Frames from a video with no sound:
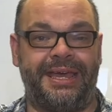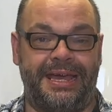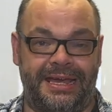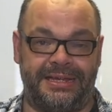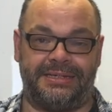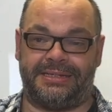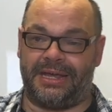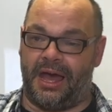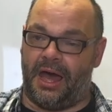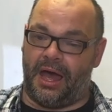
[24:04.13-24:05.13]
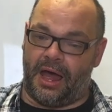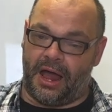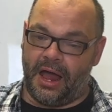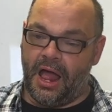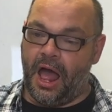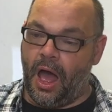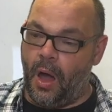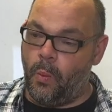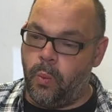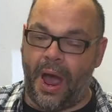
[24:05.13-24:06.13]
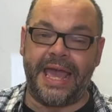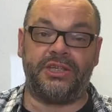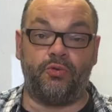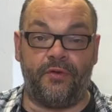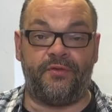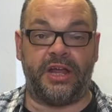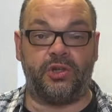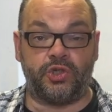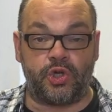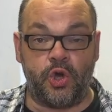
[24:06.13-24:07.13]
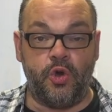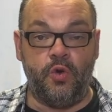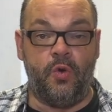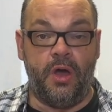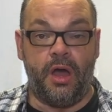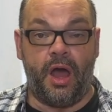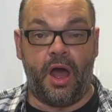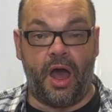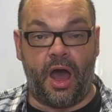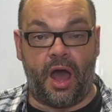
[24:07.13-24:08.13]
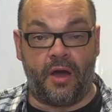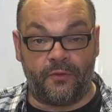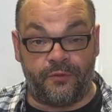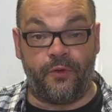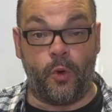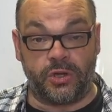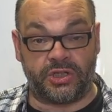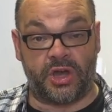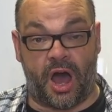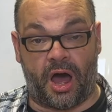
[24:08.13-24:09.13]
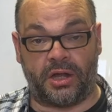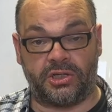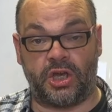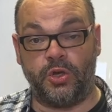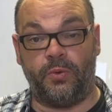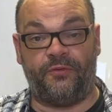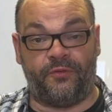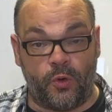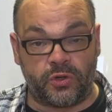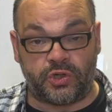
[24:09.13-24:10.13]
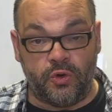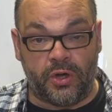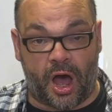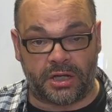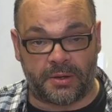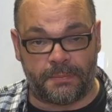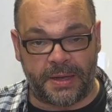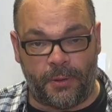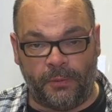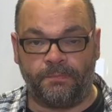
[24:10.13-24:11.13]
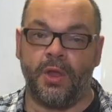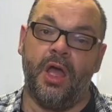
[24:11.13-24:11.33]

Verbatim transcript: is uh, a way to reveal two uh, forced card. So you would force two cards on people.